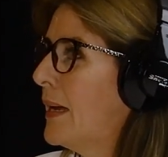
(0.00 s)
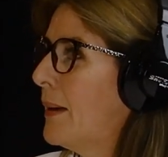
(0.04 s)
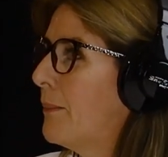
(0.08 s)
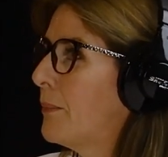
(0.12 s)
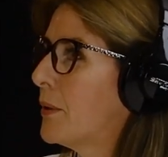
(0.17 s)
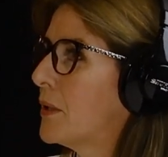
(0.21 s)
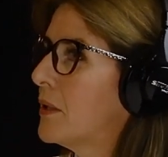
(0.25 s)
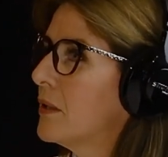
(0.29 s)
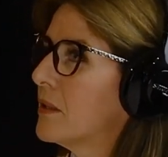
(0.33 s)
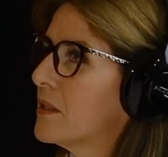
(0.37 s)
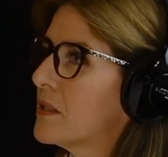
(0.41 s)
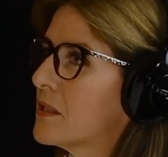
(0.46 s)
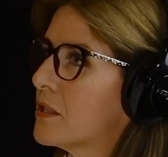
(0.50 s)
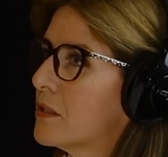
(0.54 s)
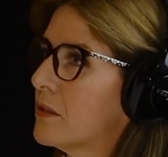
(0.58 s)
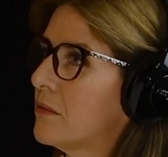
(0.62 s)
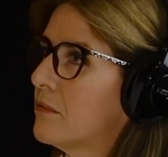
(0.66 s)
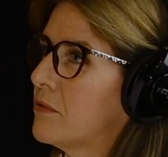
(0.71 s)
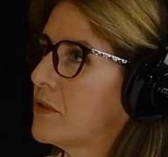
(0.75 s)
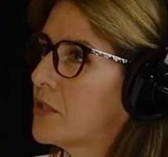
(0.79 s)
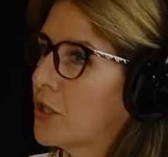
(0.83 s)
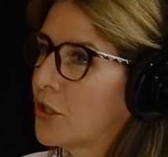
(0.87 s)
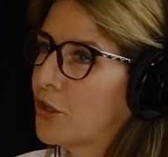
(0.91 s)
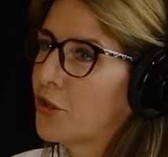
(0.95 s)
But
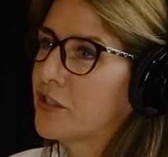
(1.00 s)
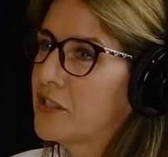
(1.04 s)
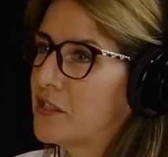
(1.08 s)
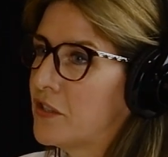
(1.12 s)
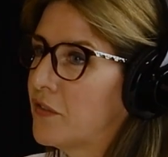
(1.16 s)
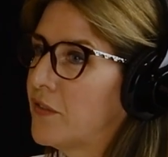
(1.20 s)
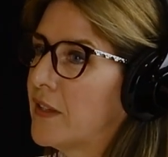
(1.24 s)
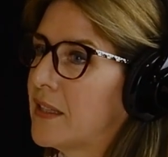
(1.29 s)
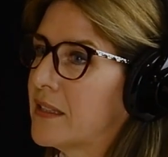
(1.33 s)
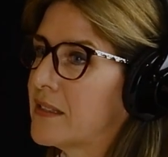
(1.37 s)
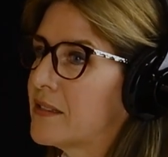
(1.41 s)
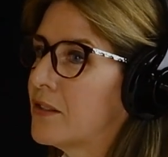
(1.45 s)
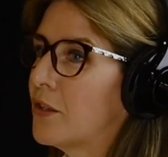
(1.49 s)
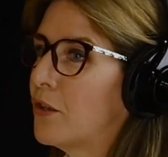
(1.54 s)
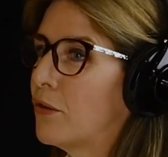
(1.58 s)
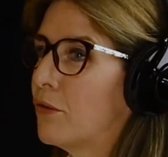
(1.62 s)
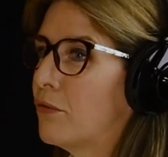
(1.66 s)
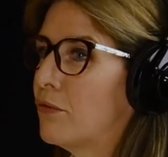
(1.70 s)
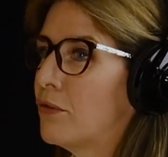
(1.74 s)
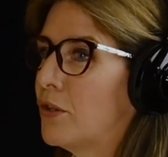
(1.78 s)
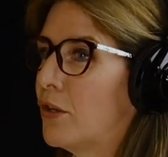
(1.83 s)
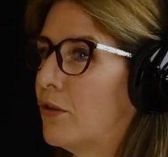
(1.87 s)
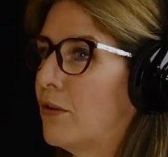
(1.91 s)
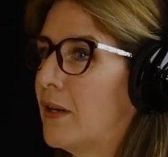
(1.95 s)
security and defence, no
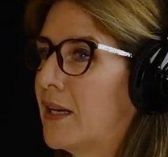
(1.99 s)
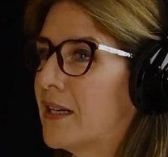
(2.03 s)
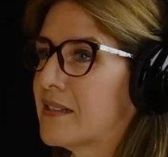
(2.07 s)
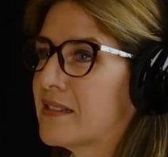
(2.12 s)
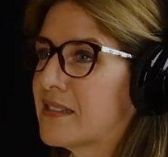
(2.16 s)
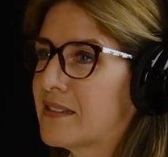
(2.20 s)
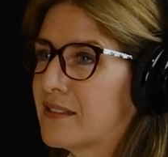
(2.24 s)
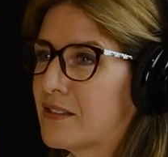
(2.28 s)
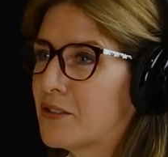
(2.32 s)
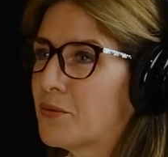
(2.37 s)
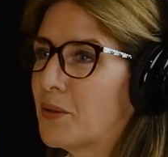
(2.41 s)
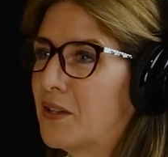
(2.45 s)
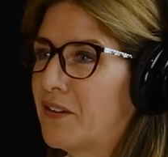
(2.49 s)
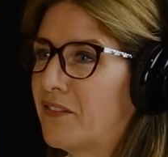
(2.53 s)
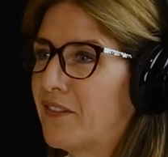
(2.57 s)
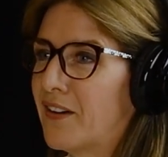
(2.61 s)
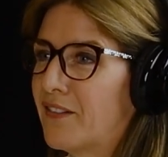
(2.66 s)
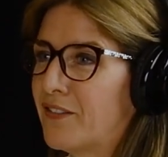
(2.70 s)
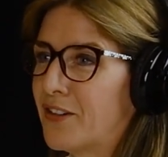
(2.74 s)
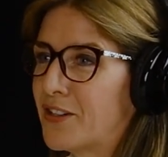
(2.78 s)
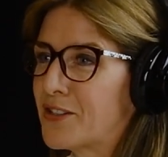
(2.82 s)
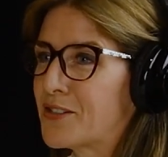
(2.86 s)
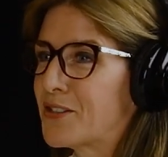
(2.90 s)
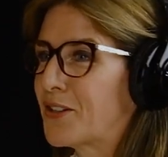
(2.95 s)
less
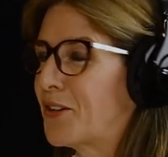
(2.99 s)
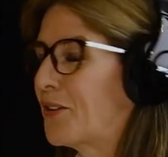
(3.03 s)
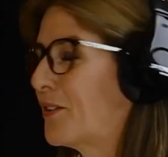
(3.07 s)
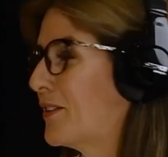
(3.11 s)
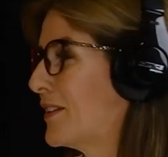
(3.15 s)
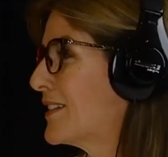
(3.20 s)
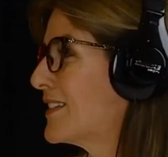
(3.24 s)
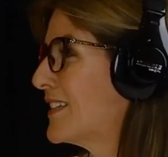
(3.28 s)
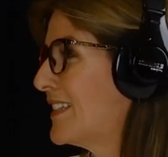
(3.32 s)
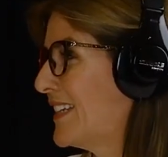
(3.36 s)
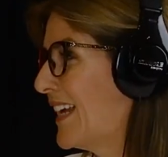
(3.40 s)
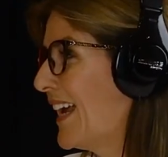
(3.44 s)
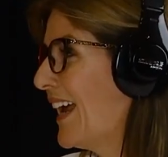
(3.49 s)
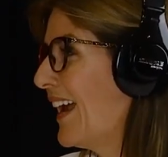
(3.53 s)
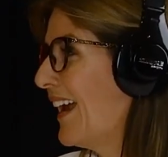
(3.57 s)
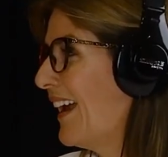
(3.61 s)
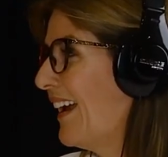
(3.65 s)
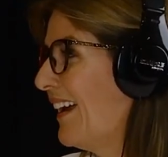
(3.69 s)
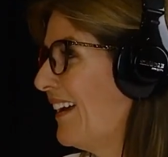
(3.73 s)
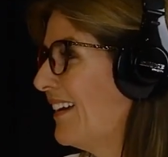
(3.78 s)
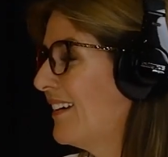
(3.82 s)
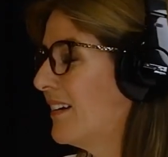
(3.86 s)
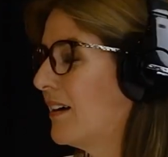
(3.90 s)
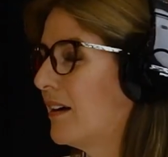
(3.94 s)
25 years ago than
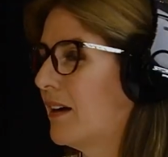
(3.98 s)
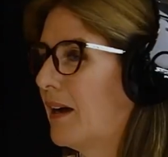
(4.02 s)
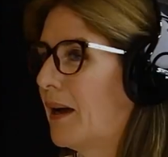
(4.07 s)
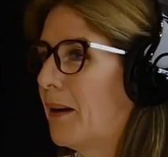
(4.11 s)
today,